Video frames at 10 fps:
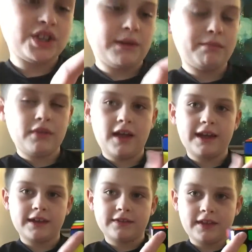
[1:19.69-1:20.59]
it up
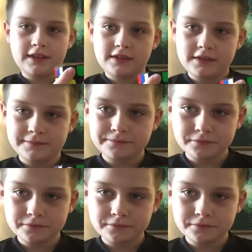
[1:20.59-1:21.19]
like this.